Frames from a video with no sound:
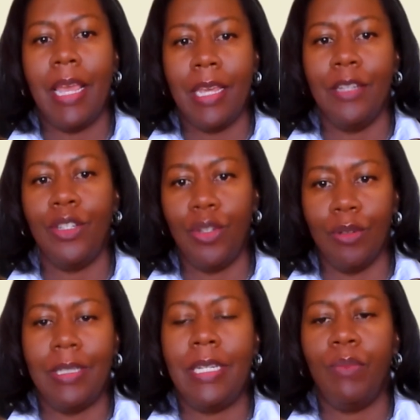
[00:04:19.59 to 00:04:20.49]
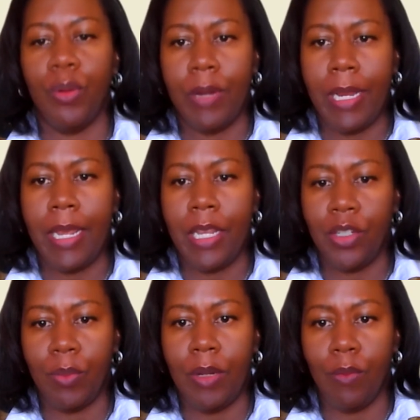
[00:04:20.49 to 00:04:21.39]
and your deeper
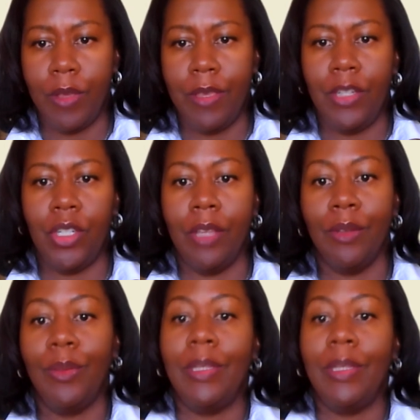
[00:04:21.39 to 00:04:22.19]
engagement with each other.